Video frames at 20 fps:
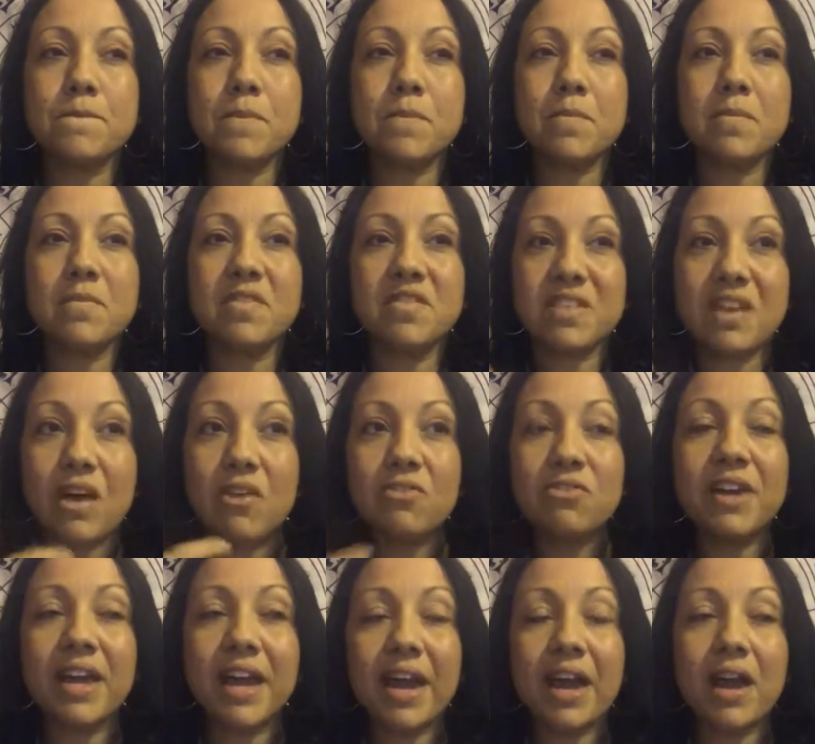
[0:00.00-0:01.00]

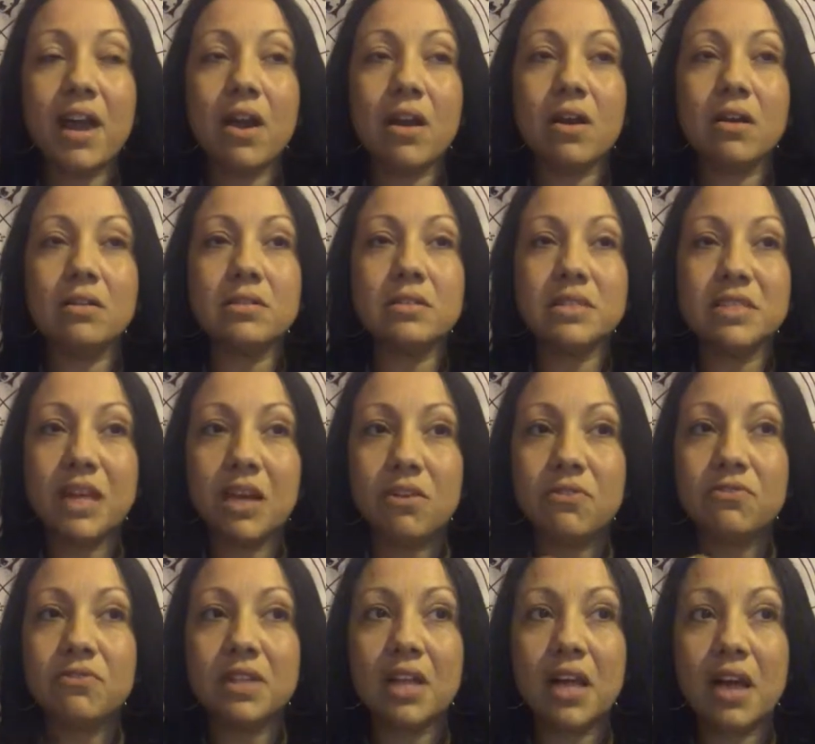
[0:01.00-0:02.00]
self-care,
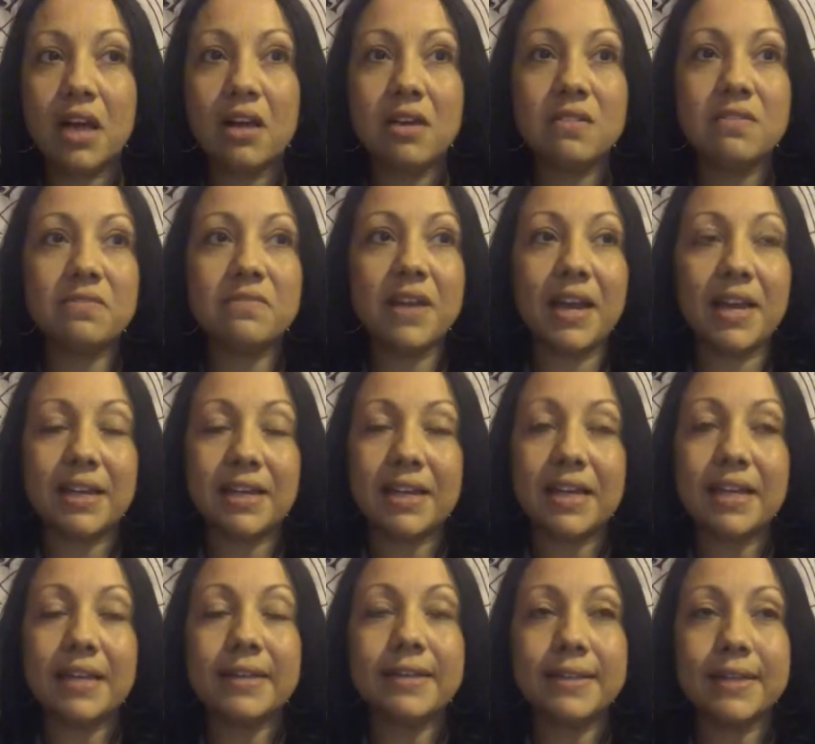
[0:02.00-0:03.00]
self-love, and
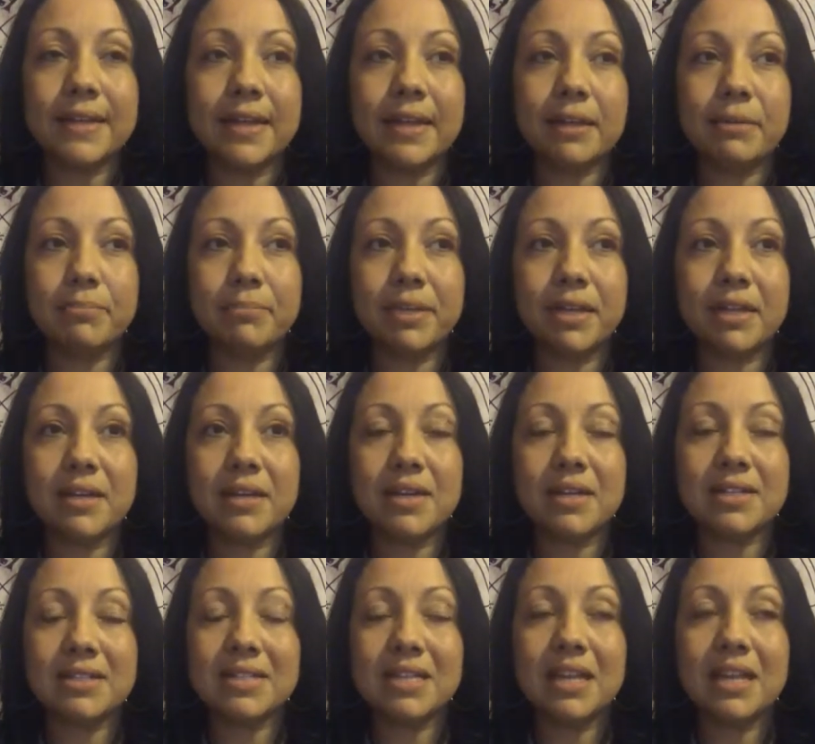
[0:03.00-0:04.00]
healing,
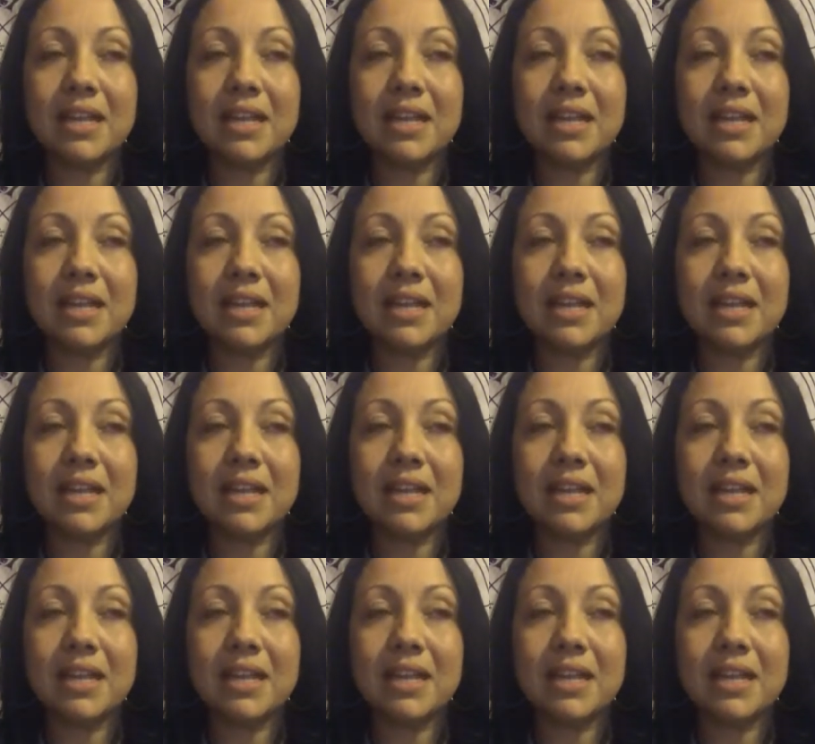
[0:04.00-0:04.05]
because